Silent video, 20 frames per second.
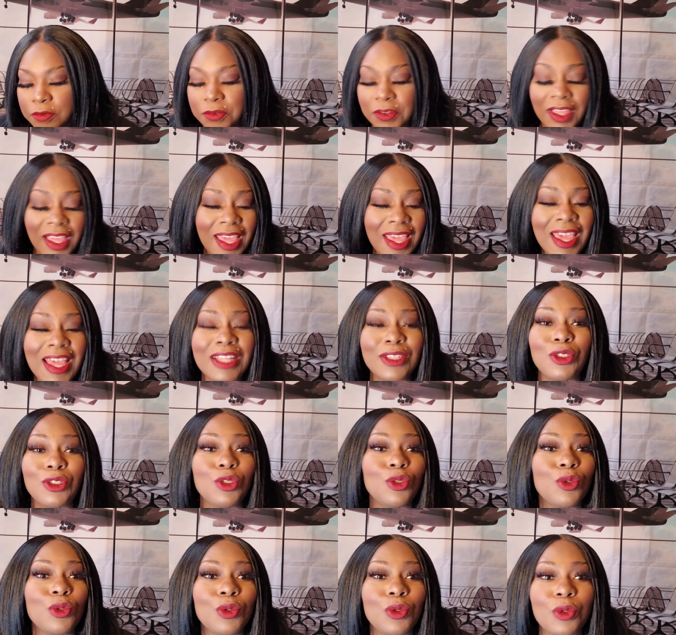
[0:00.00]
Forget
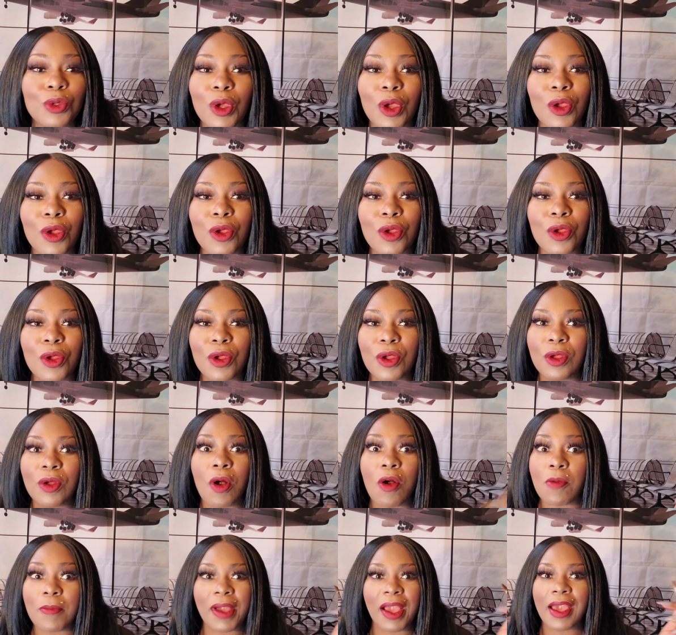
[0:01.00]
you, girl.
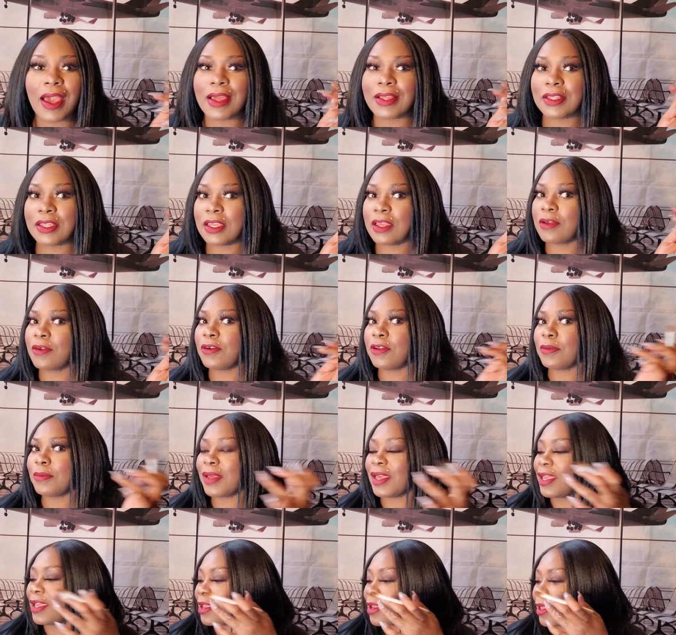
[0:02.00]
Oh my God, I did go to
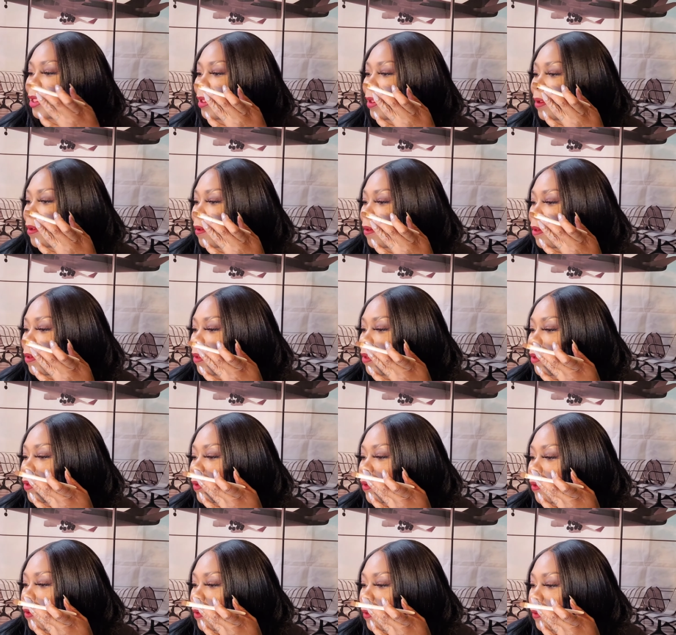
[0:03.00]
my head
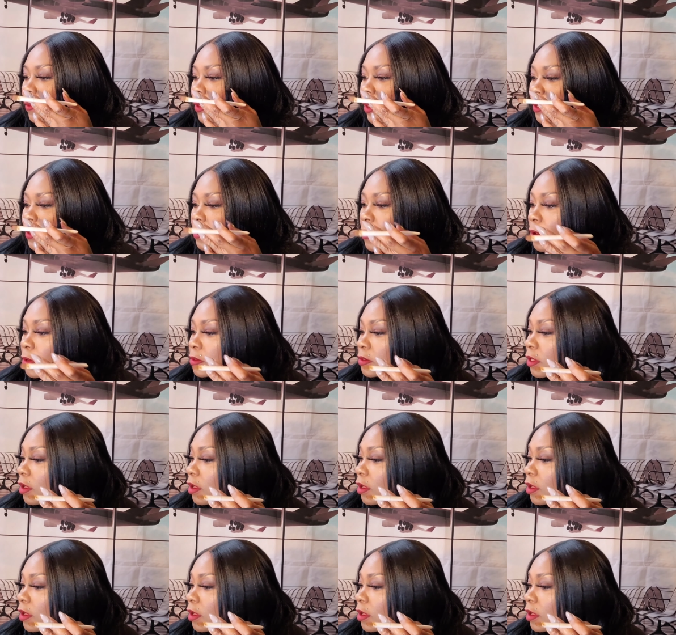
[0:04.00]
again. That song used